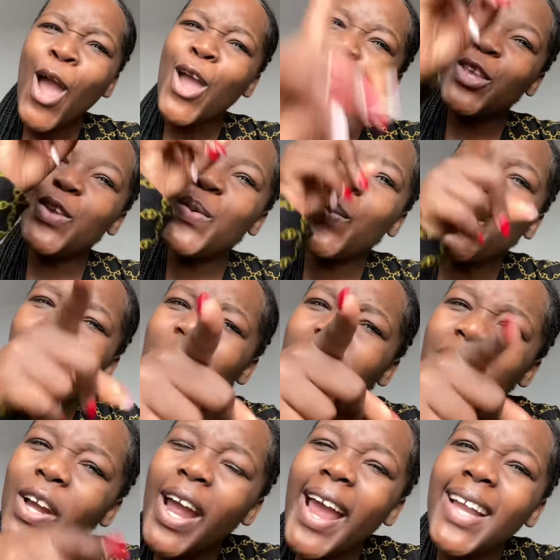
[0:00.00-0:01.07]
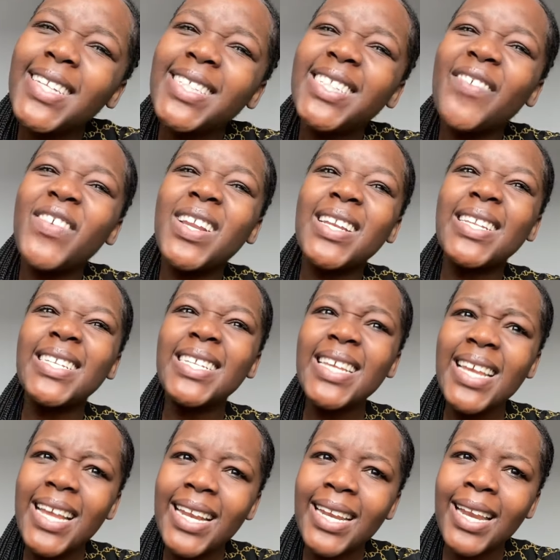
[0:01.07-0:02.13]
You moved here at
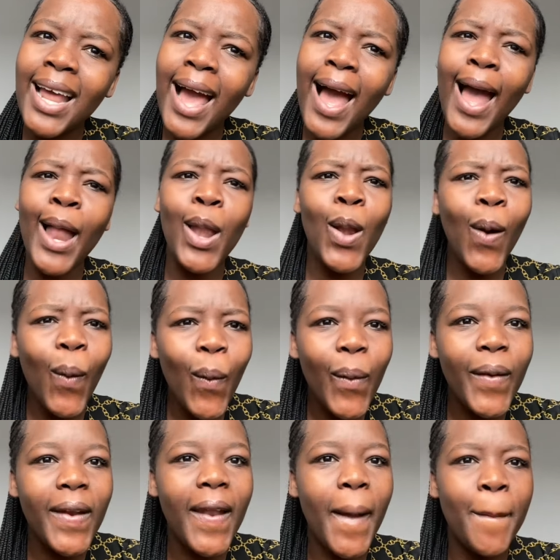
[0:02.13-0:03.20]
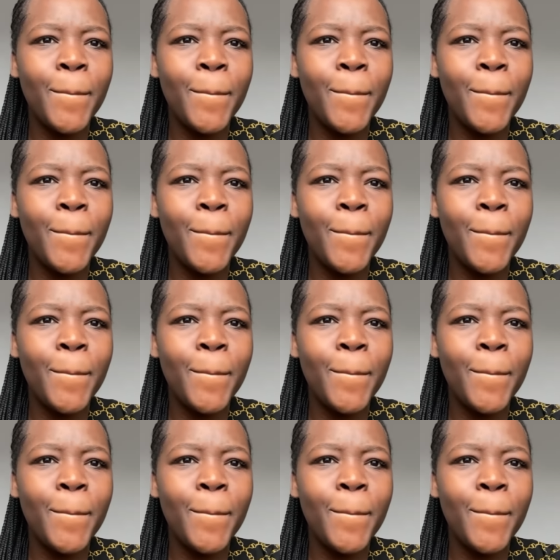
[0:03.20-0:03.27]
17 alone?